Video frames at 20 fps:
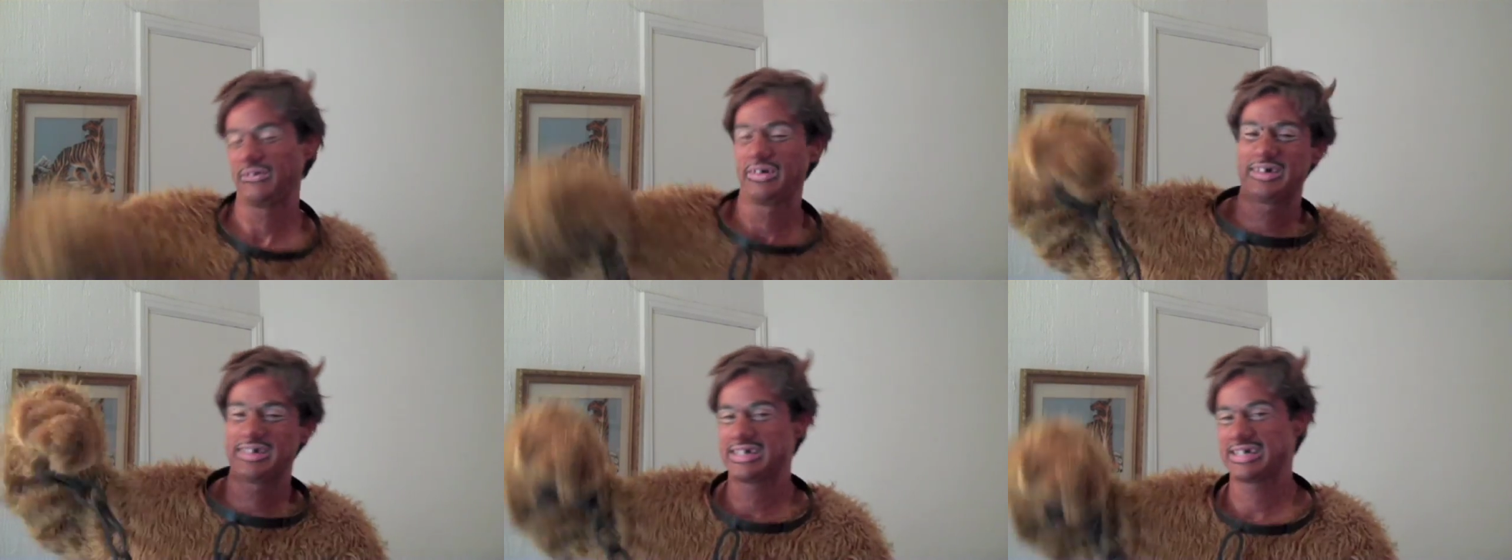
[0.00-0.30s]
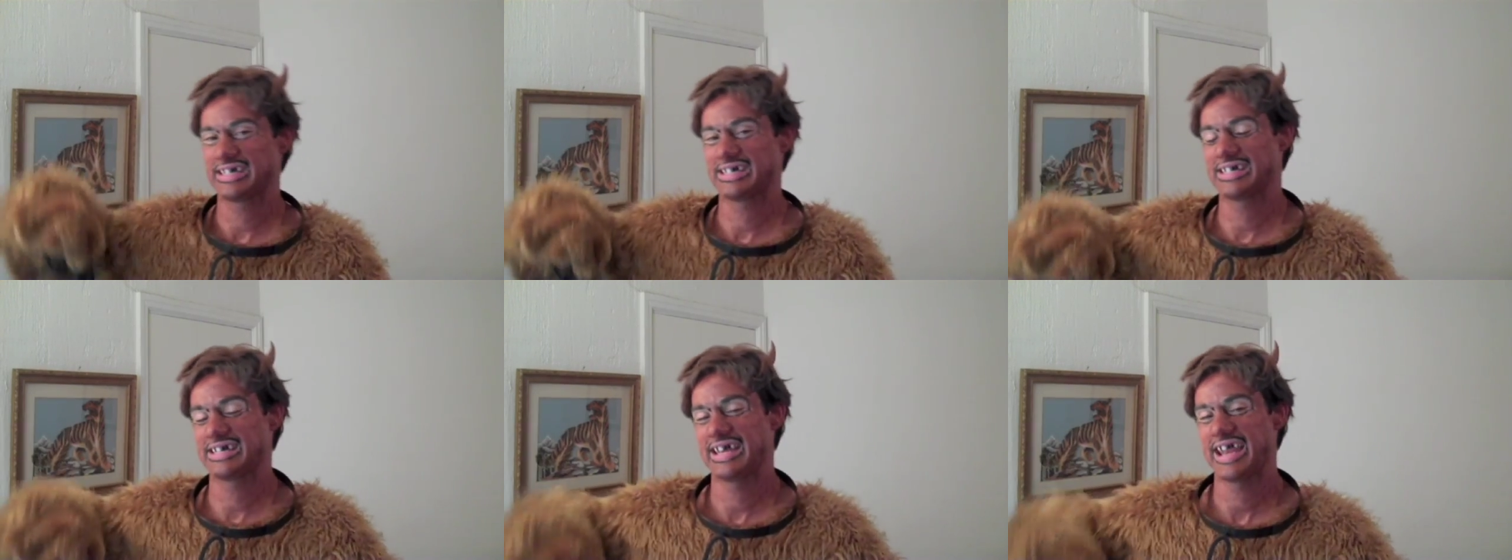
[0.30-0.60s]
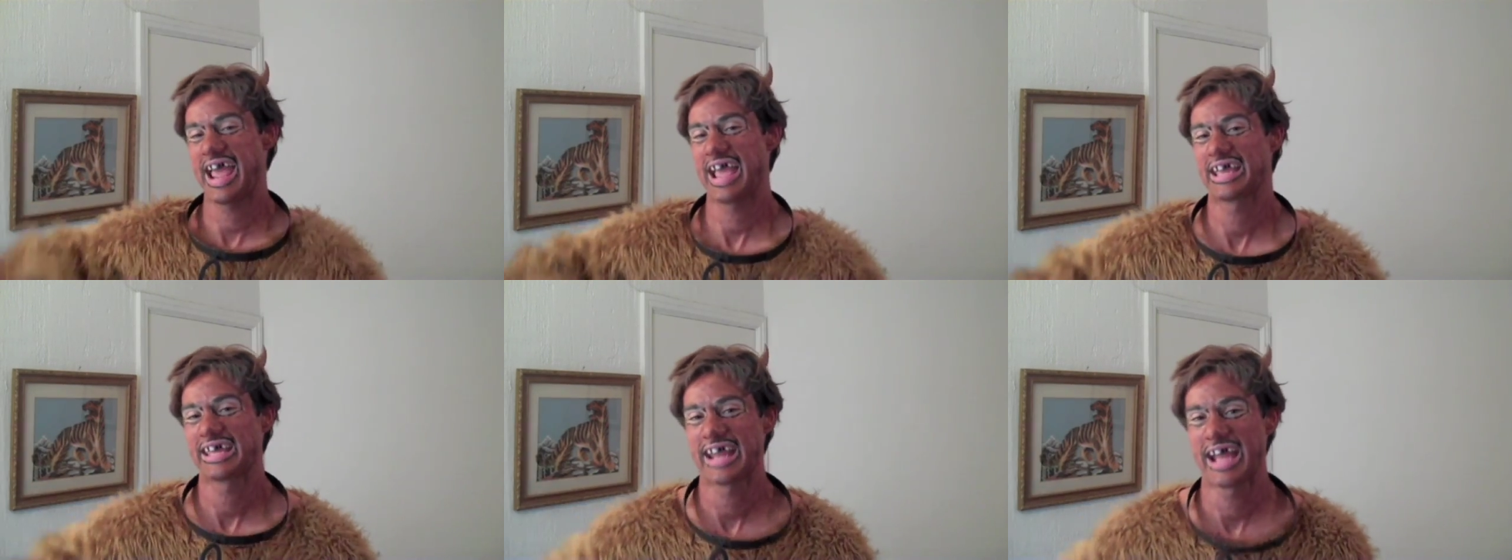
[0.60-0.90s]

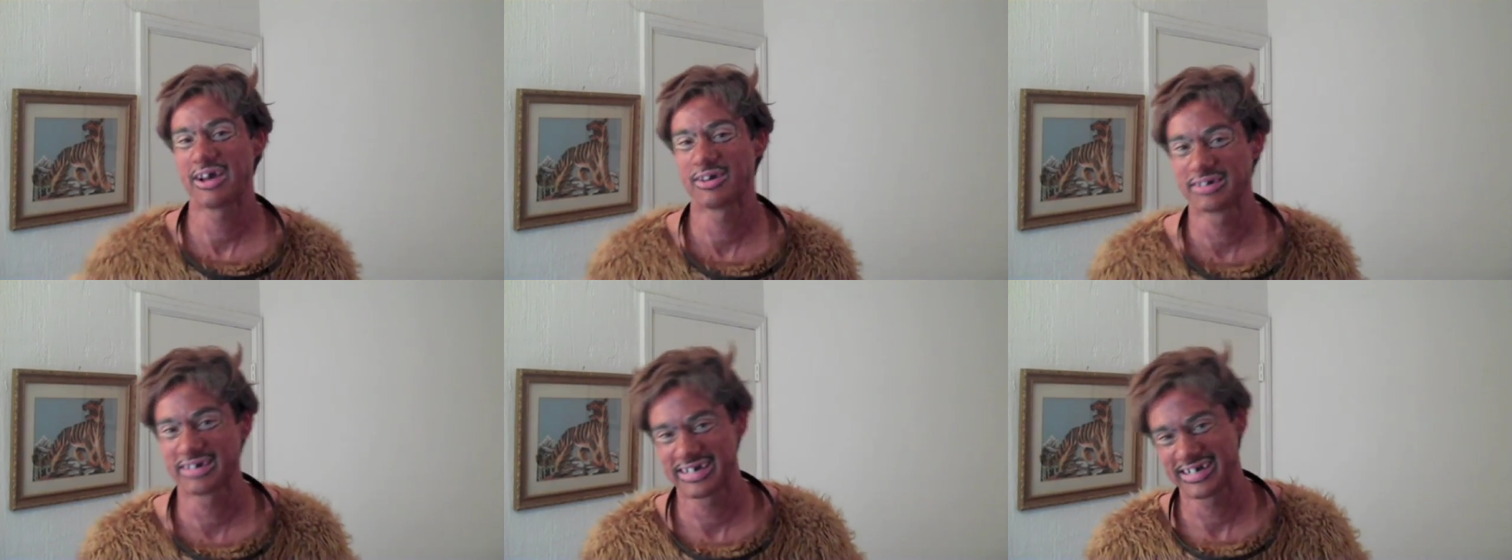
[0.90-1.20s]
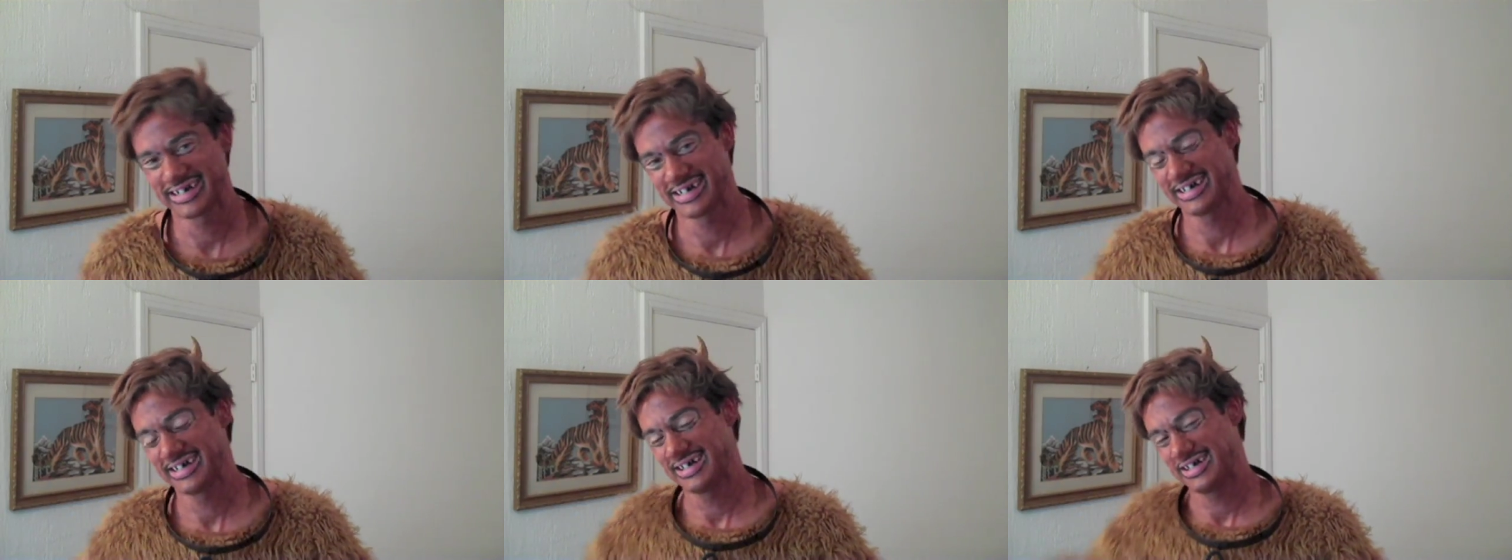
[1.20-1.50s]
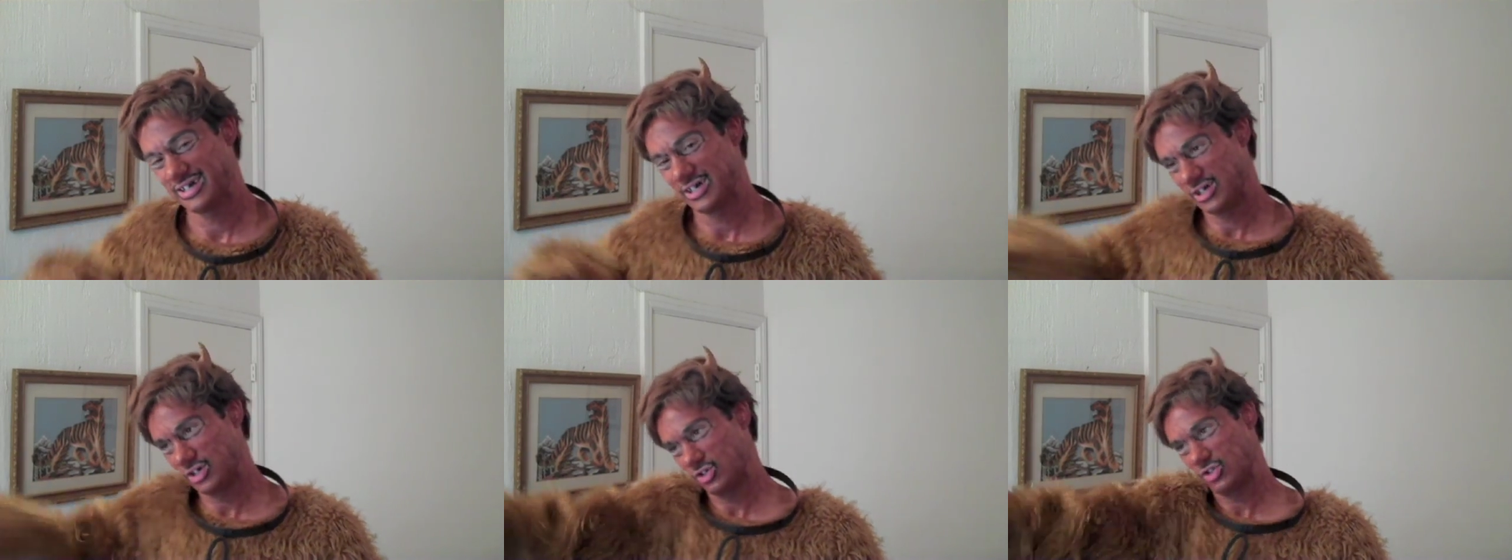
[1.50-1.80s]
snag it out,
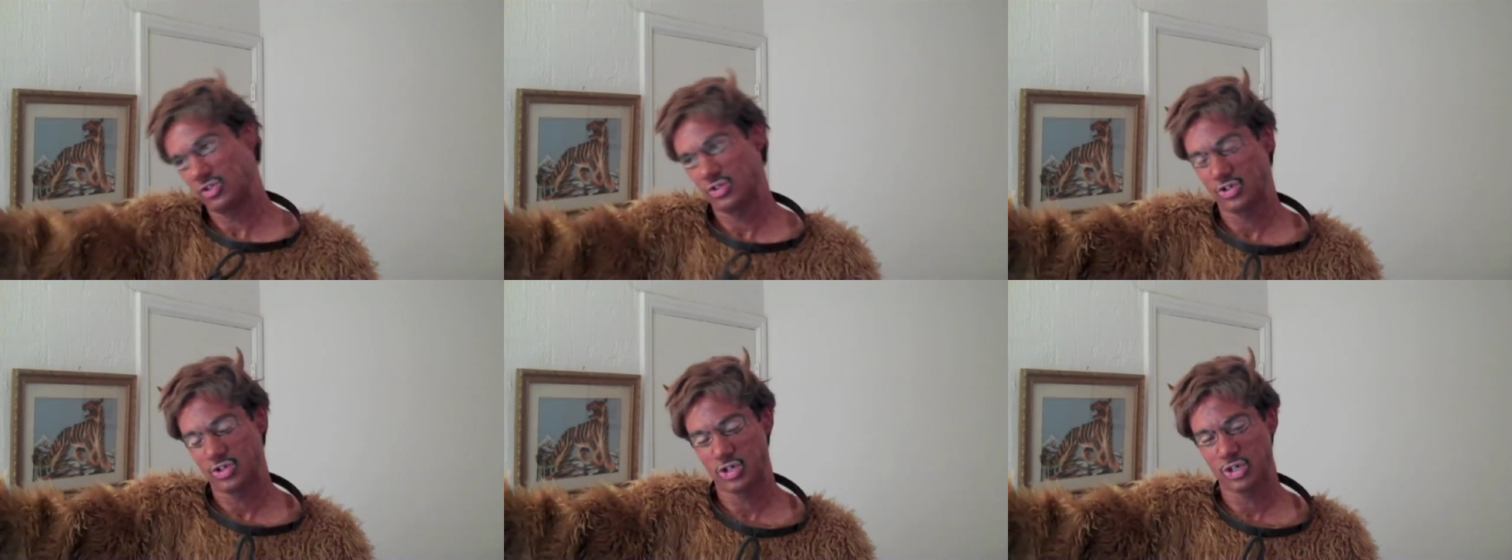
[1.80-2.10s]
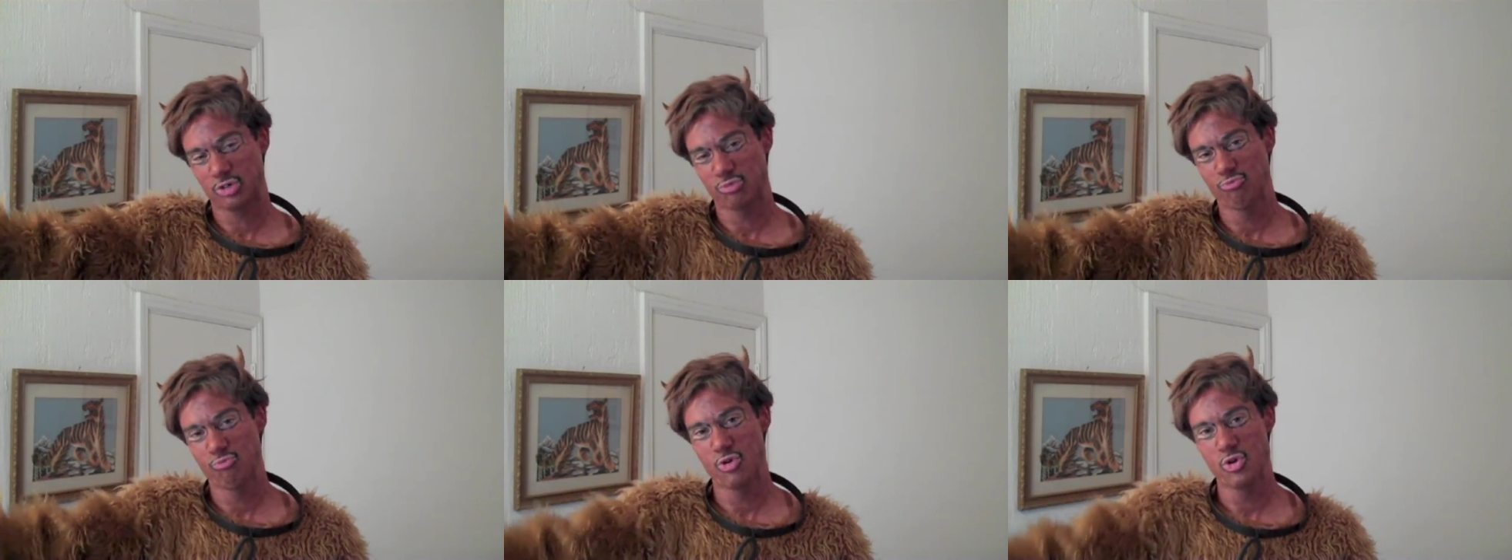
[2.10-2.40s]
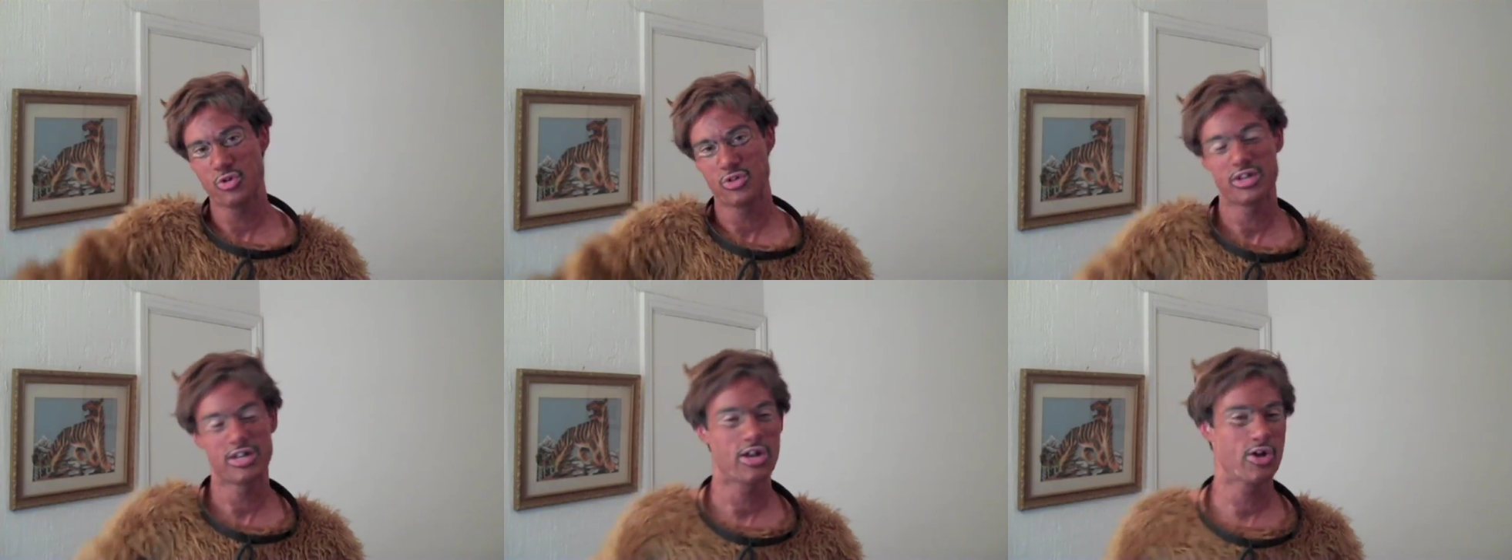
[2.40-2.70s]

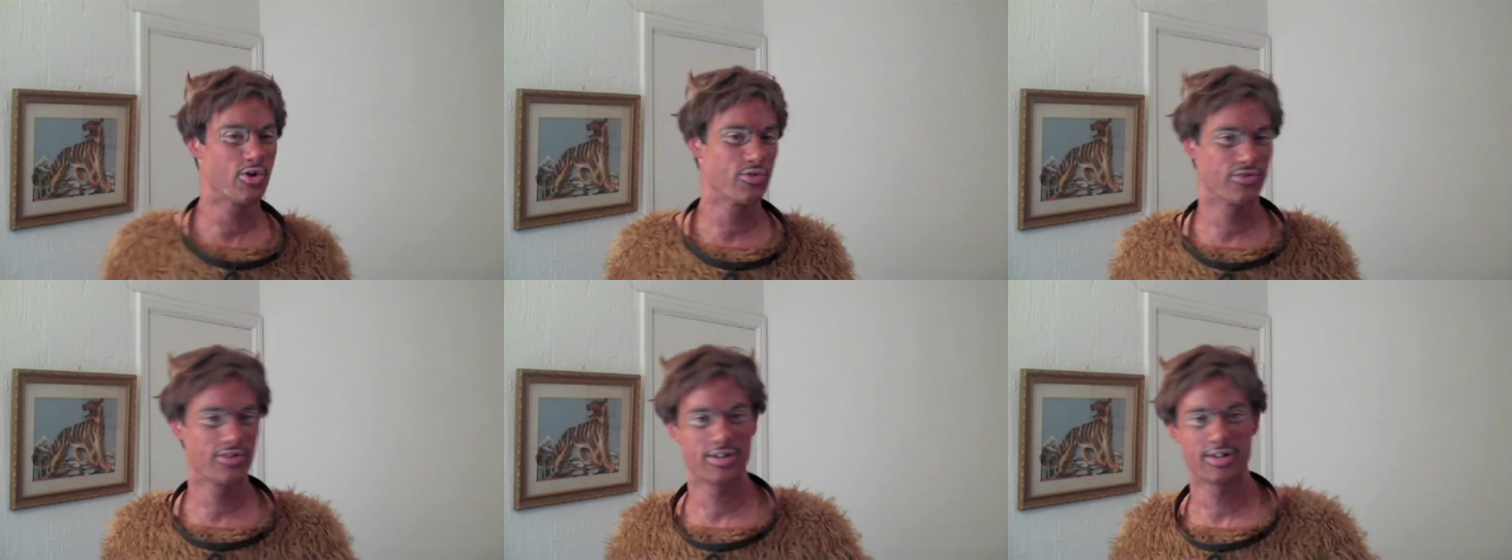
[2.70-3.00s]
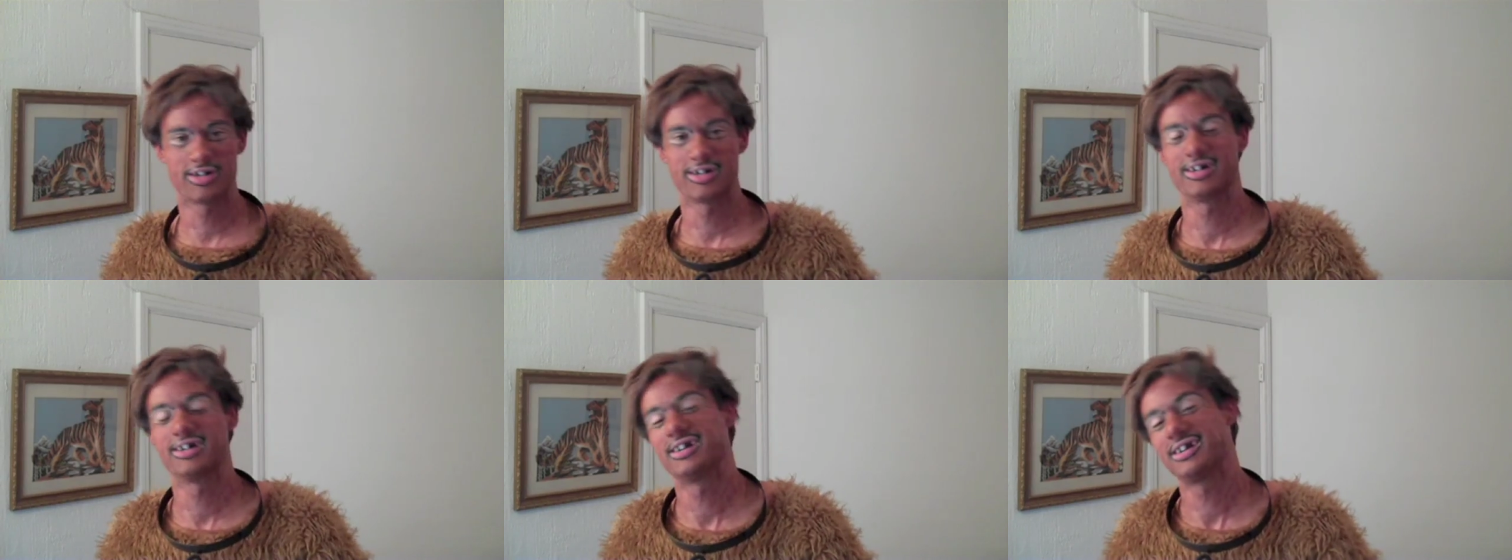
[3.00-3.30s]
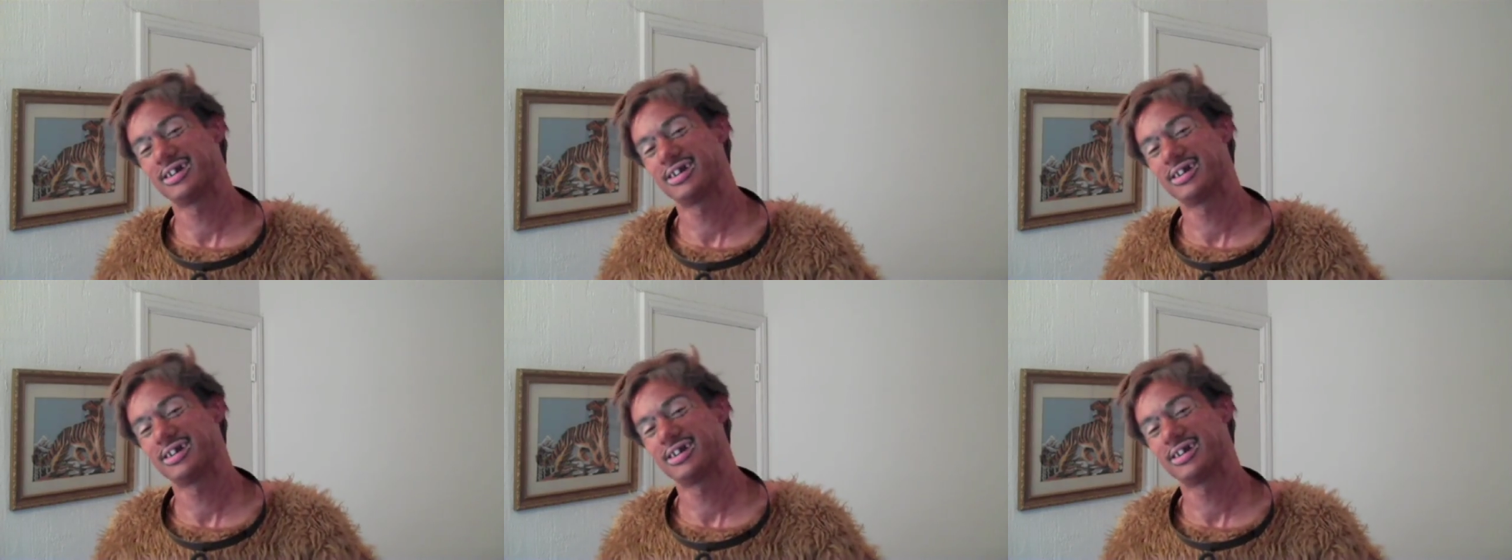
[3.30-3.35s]
smooth it over,